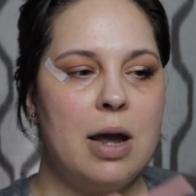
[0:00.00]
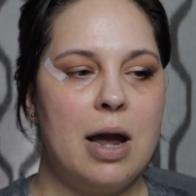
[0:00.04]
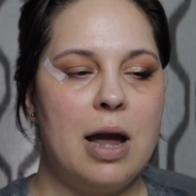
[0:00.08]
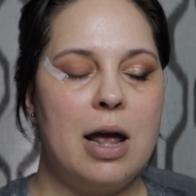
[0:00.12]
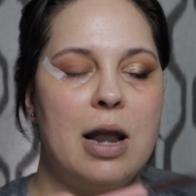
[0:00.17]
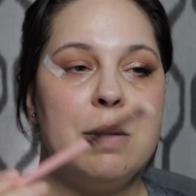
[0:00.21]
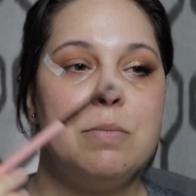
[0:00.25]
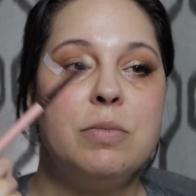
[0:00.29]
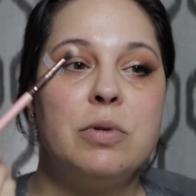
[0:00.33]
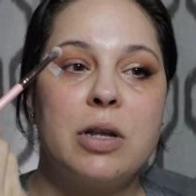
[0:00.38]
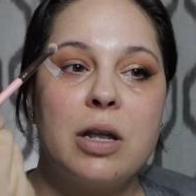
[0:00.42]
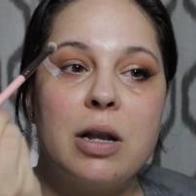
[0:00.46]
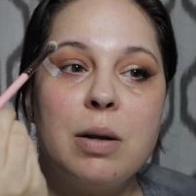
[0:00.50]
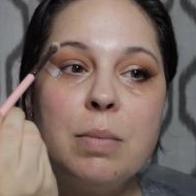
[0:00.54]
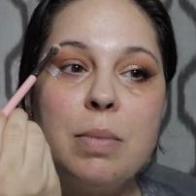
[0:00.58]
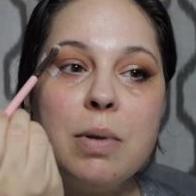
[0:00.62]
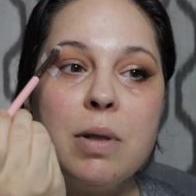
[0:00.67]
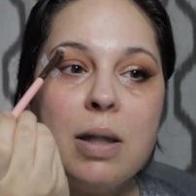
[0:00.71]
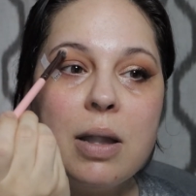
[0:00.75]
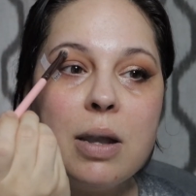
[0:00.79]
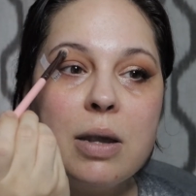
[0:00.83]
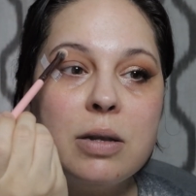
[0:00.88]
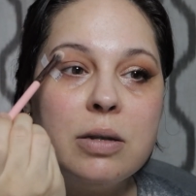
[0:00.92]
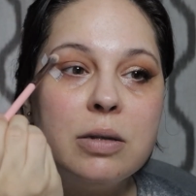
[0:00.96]
And I'm just going to
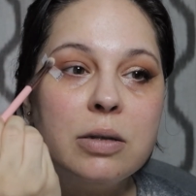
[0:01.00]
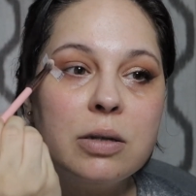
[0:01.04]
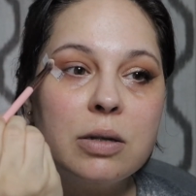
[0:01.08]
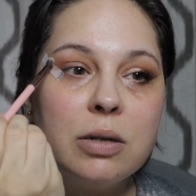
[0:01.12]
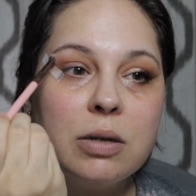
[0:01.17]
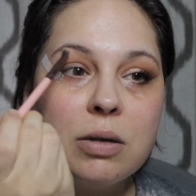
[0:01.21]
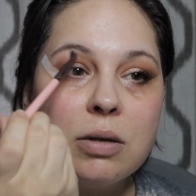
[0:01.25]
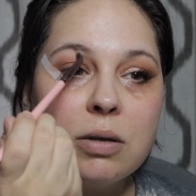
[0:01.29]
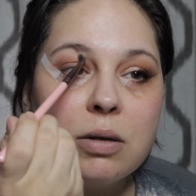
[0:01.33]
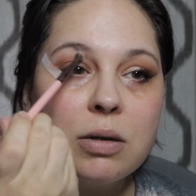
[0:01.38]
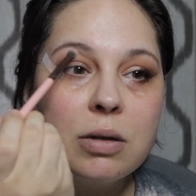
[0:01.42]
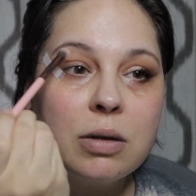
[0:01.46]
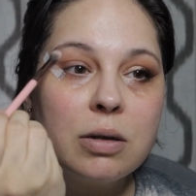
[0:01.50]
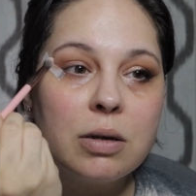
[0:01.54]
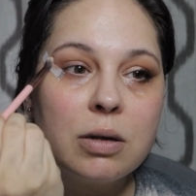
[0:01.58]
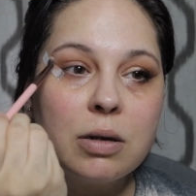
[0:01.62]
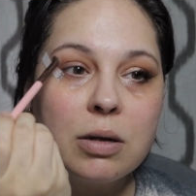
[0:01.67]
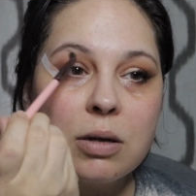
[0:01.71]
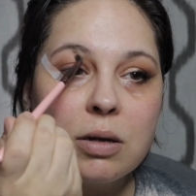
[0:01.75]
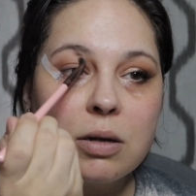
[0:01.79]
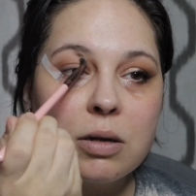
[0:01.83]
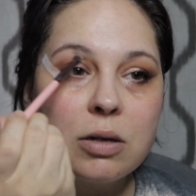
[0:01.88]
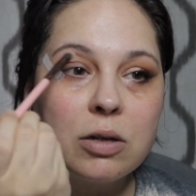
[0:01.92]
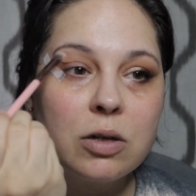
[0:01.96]
blend
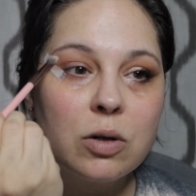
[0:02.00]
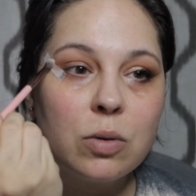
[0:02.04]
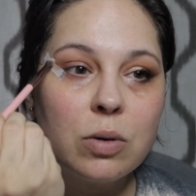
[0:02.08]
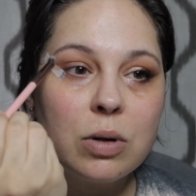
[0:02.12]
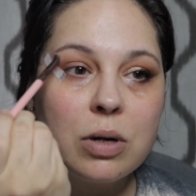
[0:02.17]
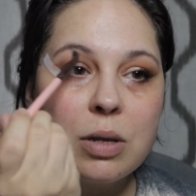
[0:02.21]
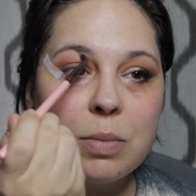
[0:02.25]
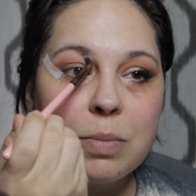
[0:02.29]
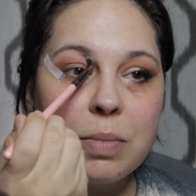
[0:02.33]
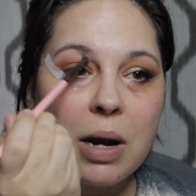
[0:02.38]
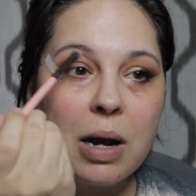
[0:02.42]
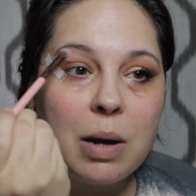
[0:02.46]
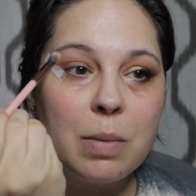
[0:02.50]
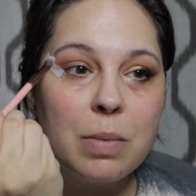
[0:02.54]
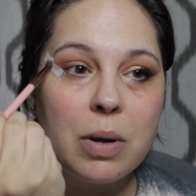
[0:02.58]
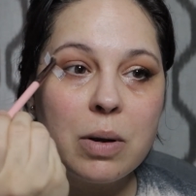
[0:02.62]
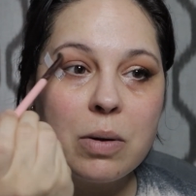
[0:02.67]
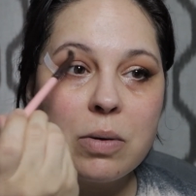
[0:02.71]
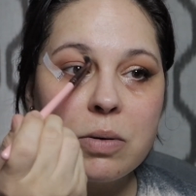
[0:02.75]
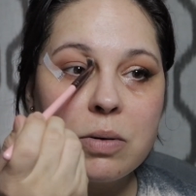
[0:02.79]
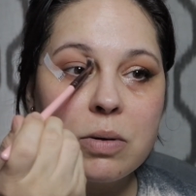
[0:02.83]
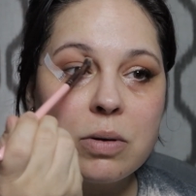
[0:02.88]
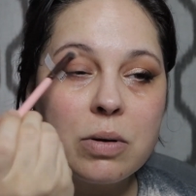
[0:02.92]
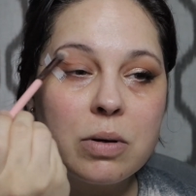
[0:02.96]
toward the brow
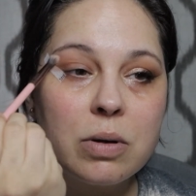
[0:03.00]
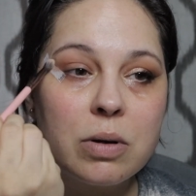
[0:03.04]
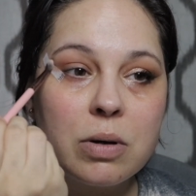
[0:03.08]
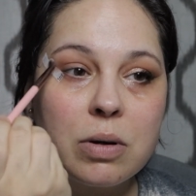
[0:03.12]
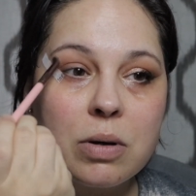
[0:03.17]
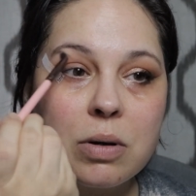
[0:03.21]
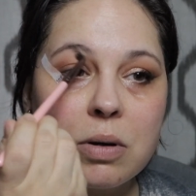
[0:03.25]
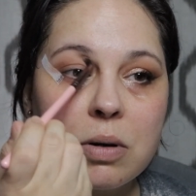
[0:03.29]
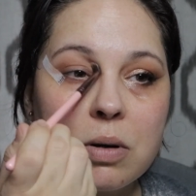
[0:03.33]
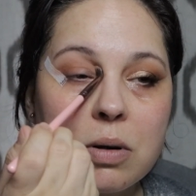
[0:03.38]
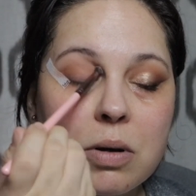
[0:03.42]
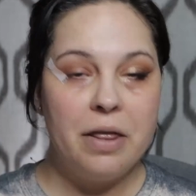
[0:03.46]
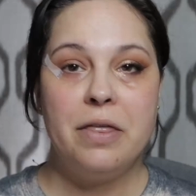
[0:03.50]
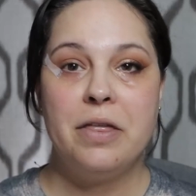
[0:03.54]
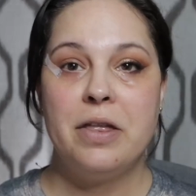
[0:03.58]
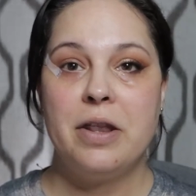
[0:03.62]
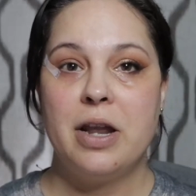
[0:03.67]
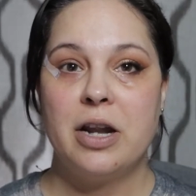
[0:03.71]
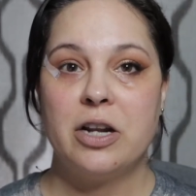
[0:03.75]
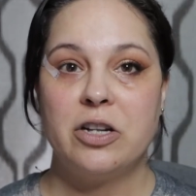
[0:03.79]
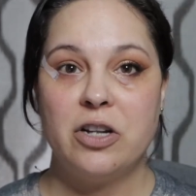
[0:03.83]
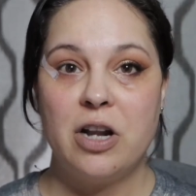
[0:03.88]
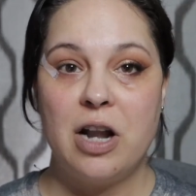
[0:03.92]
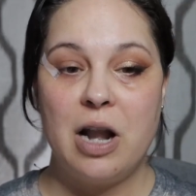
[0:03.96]
bone. The
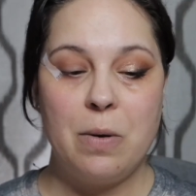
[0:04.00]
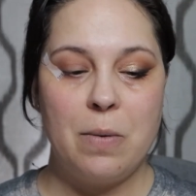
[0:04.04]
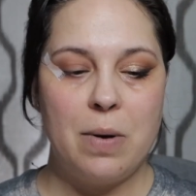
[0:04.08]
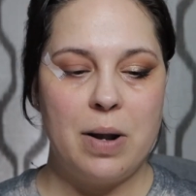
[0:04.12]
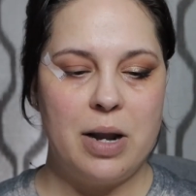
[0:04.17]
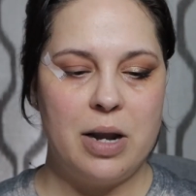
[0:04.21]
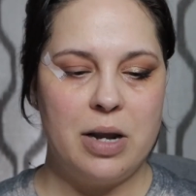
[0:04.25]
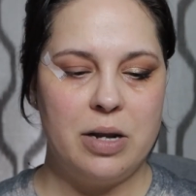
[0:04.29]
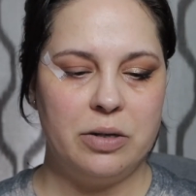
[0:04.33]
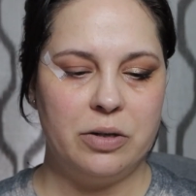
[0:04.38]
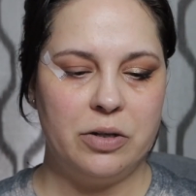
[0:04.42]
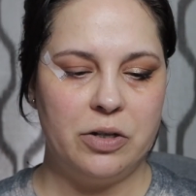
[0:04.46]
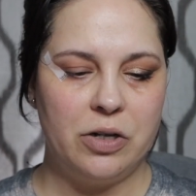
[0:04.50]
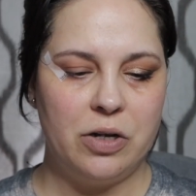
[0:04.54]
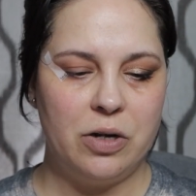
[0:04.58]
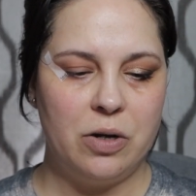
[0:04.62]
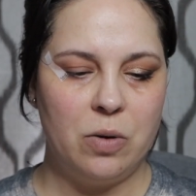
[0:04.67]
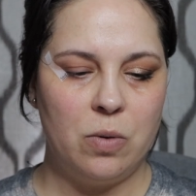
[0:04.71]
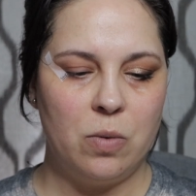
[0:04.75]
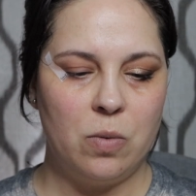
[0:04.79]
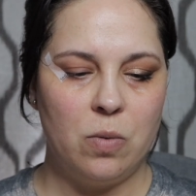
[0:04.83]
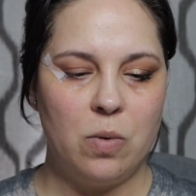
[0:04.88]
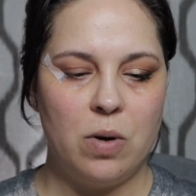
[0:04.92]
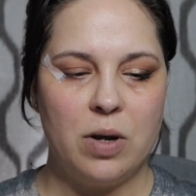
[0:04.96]
next shade I went
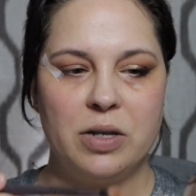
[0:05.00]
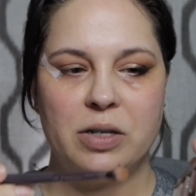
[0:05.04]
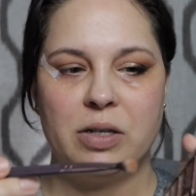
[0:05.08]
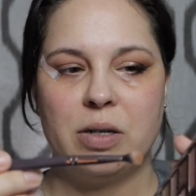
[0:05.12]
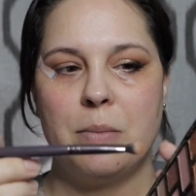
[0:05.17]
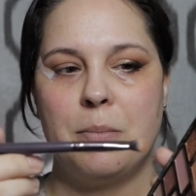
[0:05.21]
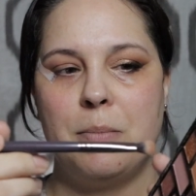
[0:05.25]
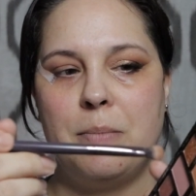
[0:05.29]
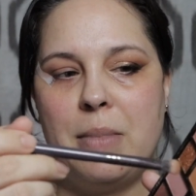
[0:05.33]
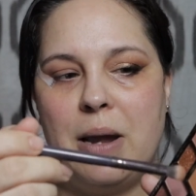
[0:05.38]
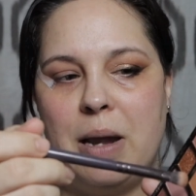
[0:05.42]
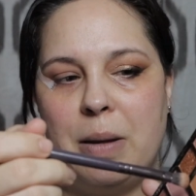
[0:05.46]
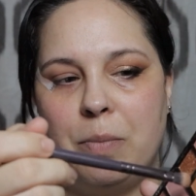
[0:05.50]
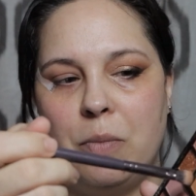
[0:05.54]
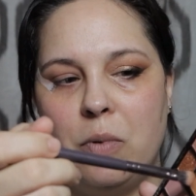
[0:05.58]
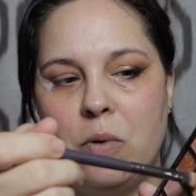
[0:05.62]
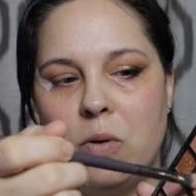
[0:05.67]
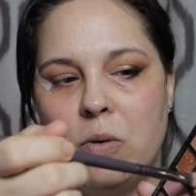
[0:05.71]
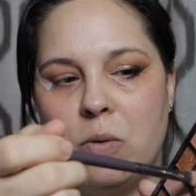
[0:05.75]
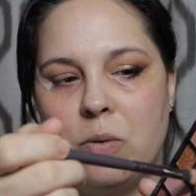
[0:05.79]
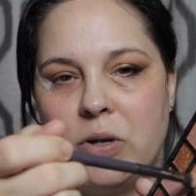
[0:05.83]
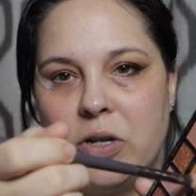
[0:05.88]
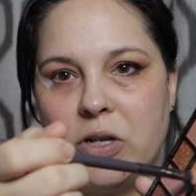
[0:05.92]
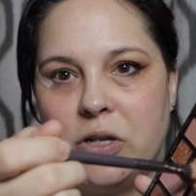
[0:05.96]
into was
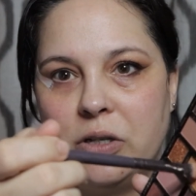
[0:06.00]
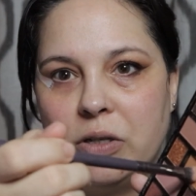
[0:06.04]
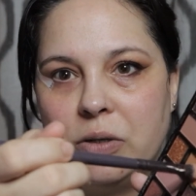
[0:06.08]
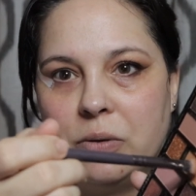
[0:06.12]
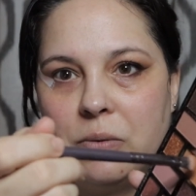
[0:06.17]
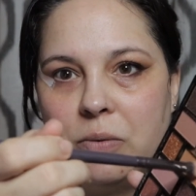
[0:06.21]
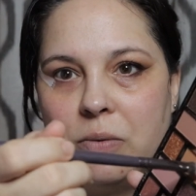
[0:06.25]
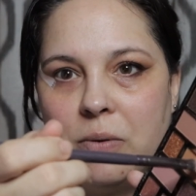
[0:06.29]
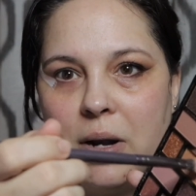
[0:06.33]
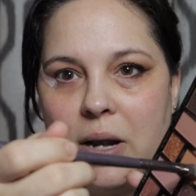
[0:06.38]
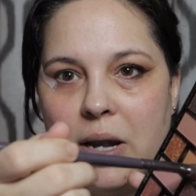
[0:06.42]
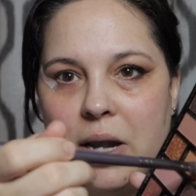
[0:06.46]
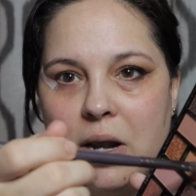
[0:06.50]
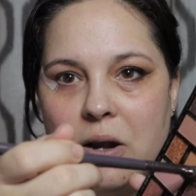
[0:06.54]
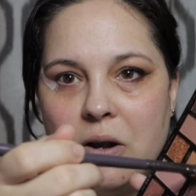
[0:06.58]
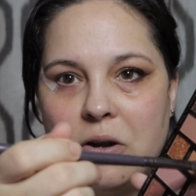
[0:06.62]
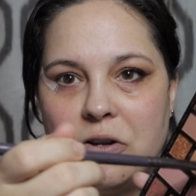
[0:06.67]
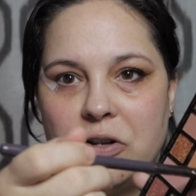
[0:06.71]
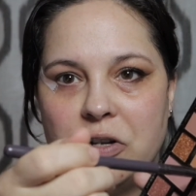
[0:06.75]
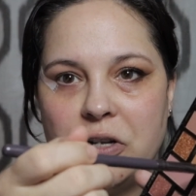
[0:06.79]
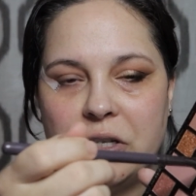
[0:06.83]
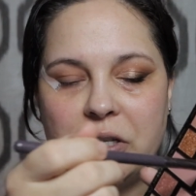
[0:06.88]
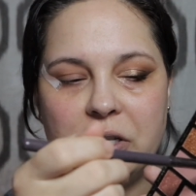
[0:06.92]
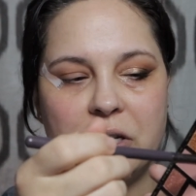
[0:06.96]
Maple, which is right here,
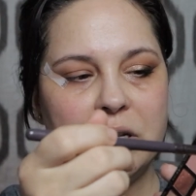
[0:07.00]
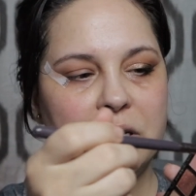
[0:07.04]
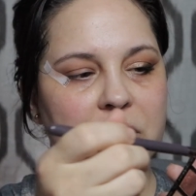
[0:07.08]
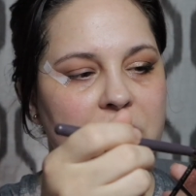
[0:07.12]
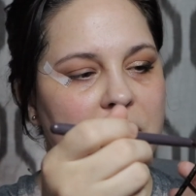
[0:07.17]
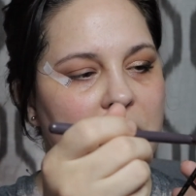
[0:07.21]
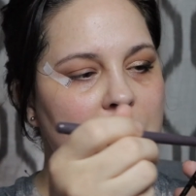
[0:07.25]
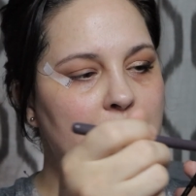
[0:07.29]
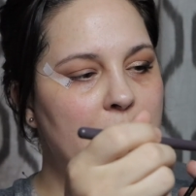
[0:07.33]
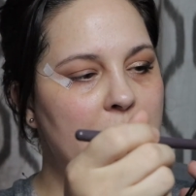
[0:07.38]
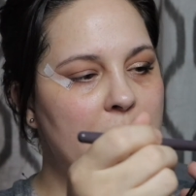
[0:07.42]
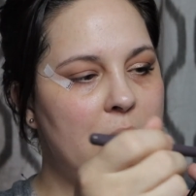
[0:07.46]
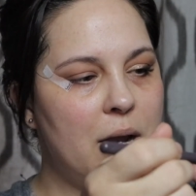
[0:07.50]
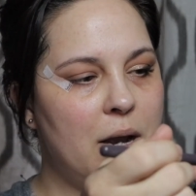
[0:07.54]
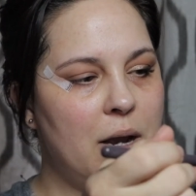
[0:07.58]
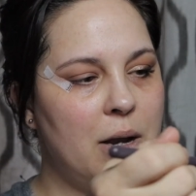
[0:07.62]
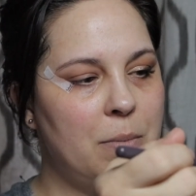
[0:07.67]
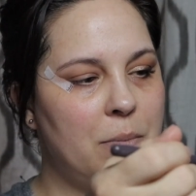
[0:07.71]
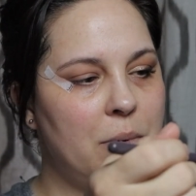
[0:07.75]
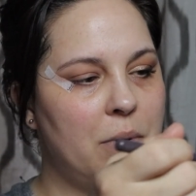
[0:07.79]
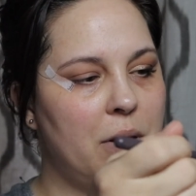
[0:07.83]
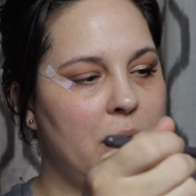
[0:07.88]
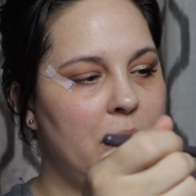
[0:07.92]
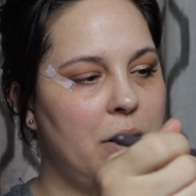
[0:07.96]
just to deepen
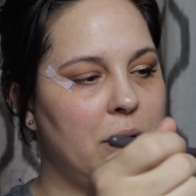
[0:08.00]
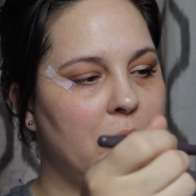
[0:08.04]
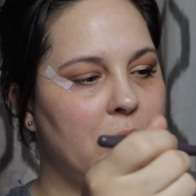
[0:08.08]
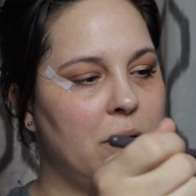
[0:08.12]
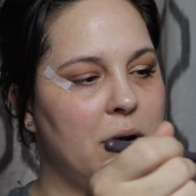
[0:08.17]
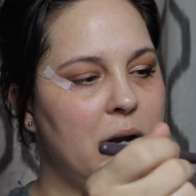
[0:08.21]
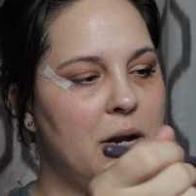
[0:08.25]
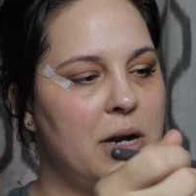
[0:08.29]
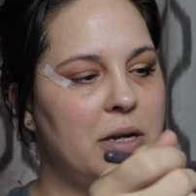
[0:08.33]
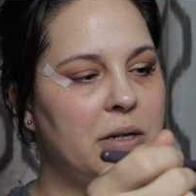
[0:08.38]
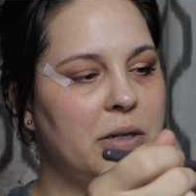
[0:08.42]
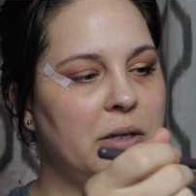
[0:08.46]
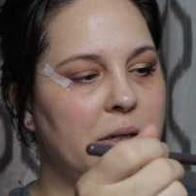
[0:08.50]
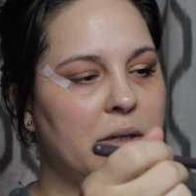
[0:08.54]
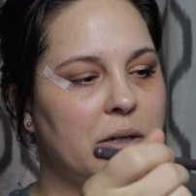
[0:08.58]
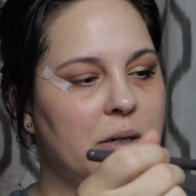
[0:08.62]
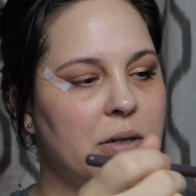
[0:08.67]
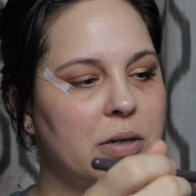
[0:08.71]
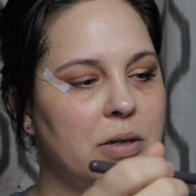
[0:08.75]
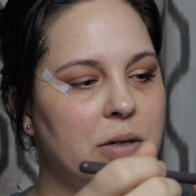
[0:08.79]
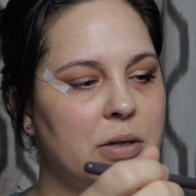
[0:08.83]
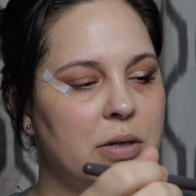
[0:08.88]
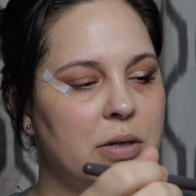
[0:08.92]
up the crease